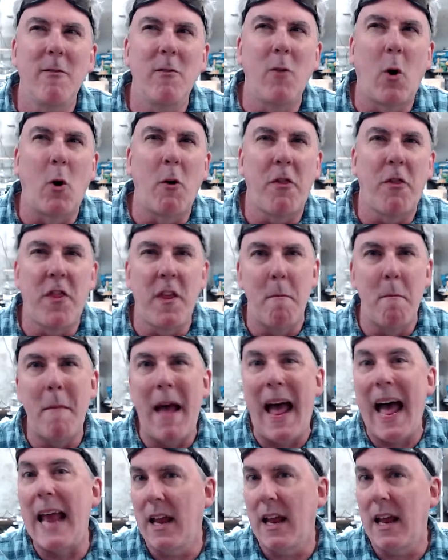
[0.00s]
are
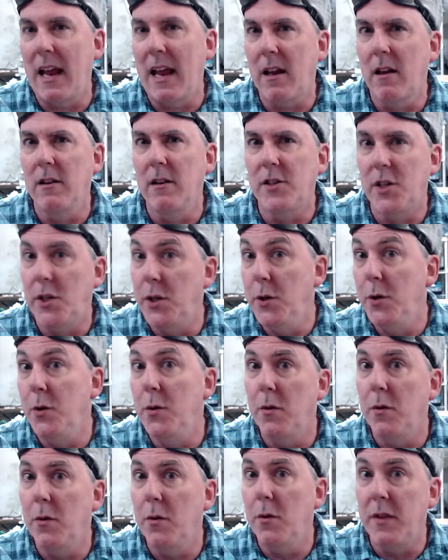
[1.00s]
thematic to
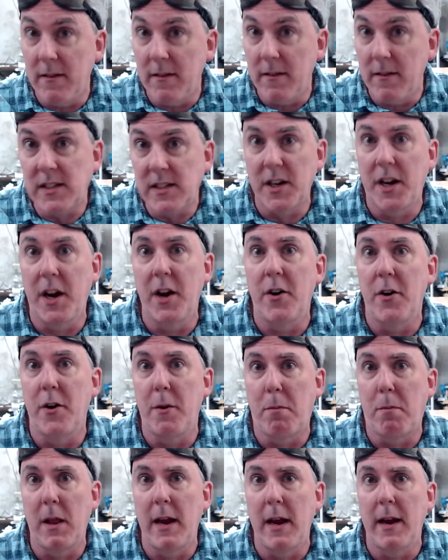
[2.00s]
the investigator you're
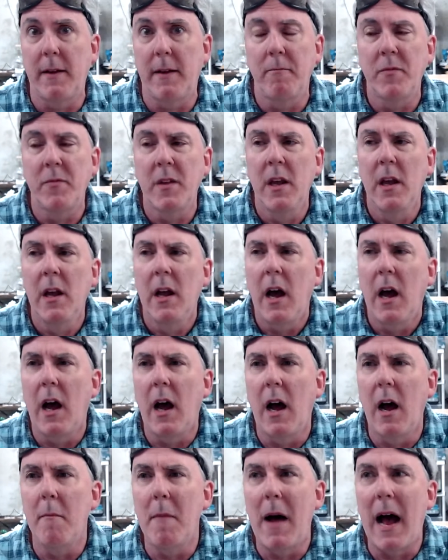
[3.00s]
playing.
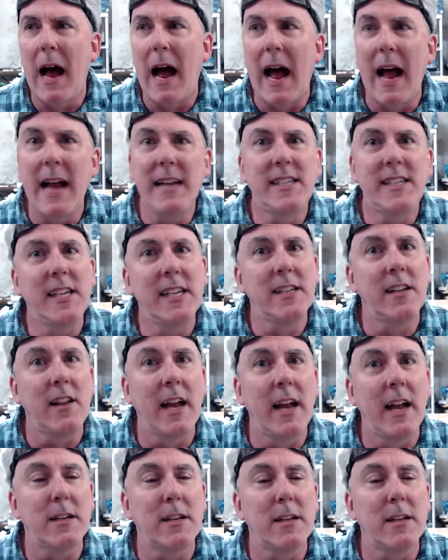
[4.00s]
I tend to like to